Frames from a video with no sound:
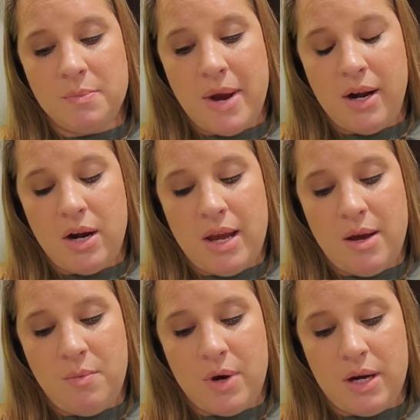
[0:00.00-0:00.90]
Meinert
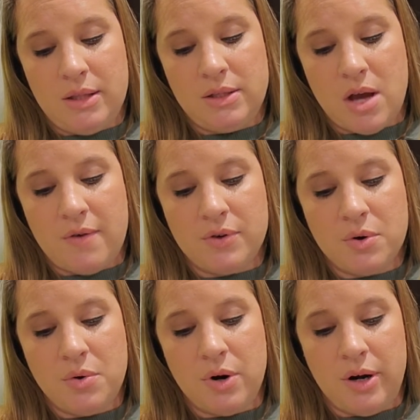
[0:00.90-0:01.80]
hit one soft
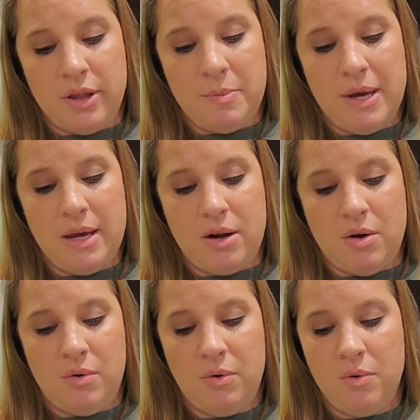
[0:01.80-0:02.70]
chord on the piano.